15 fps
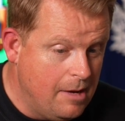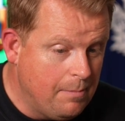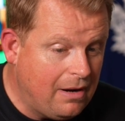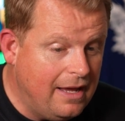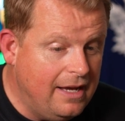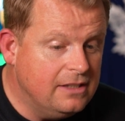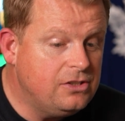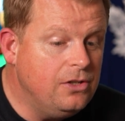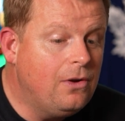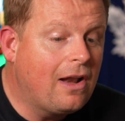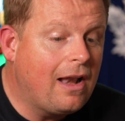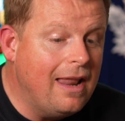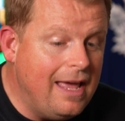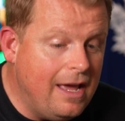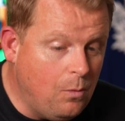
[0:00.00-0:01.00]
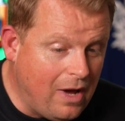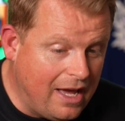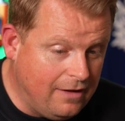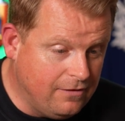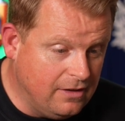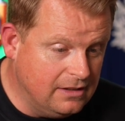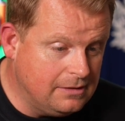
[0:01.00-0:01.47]
Players who clear
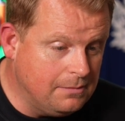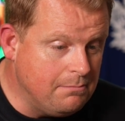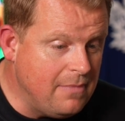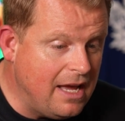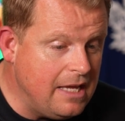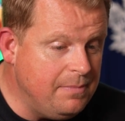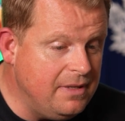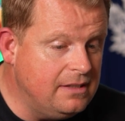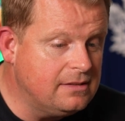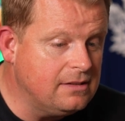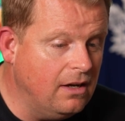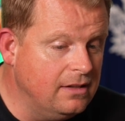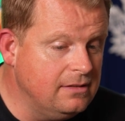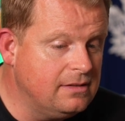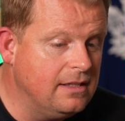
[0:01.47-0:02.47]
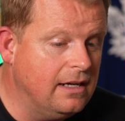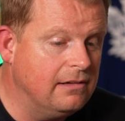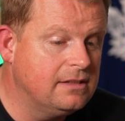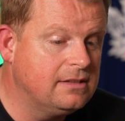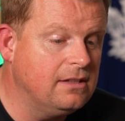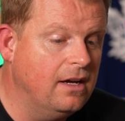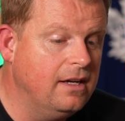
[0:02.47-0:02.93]
waivers may be signed to their
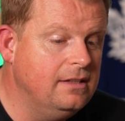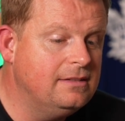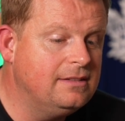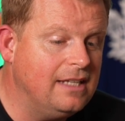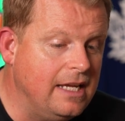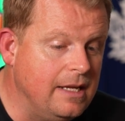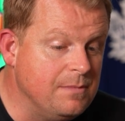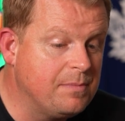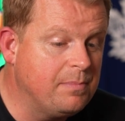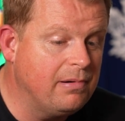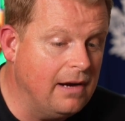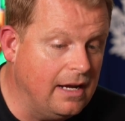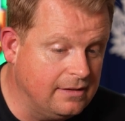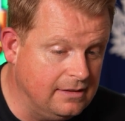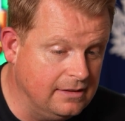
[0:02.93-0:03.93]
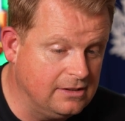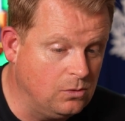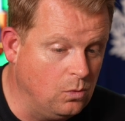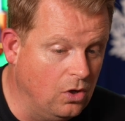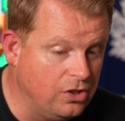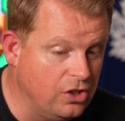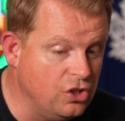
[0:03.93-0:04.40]
assigned team's practice
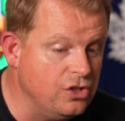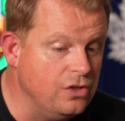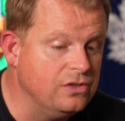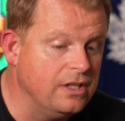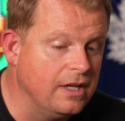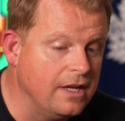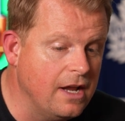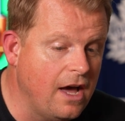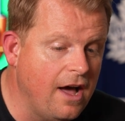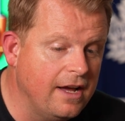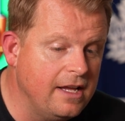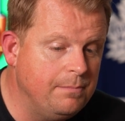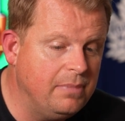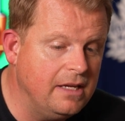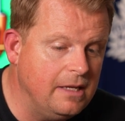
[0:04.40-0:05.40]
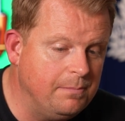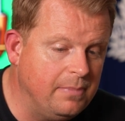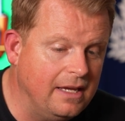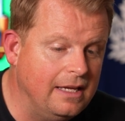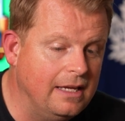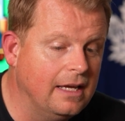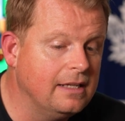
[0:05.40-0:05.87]
squad using an
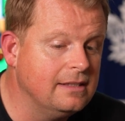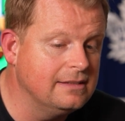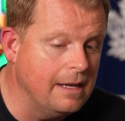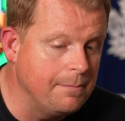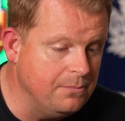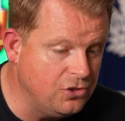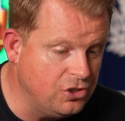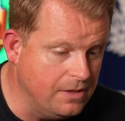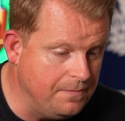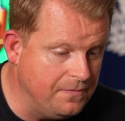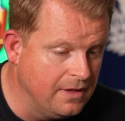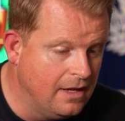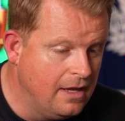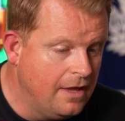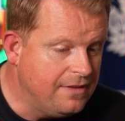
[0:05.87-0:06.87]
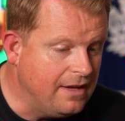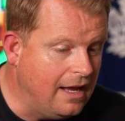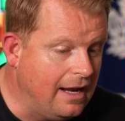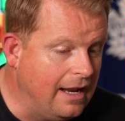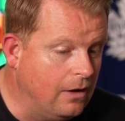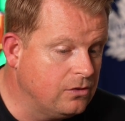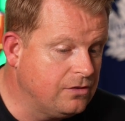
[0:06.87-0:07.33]
IPP exemption that
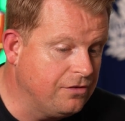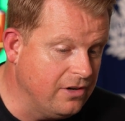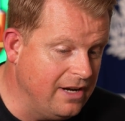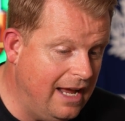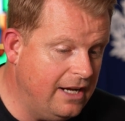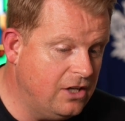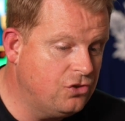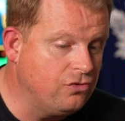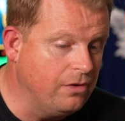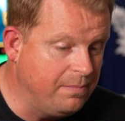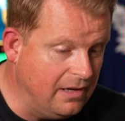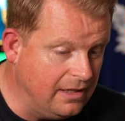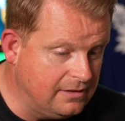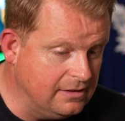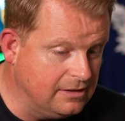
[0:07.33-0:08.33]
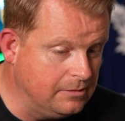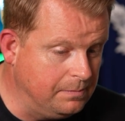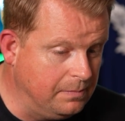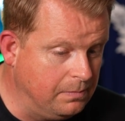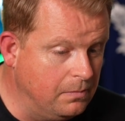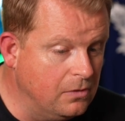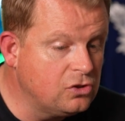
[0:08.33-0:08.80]
allows for an extra practice
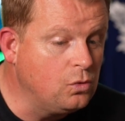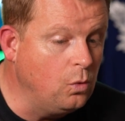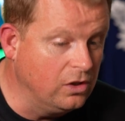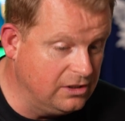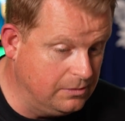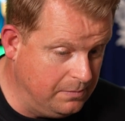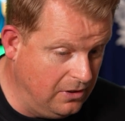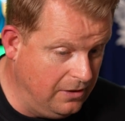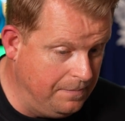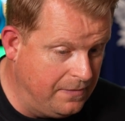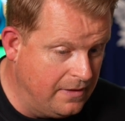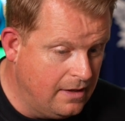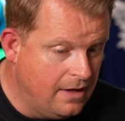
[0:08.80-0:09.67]
squad spot.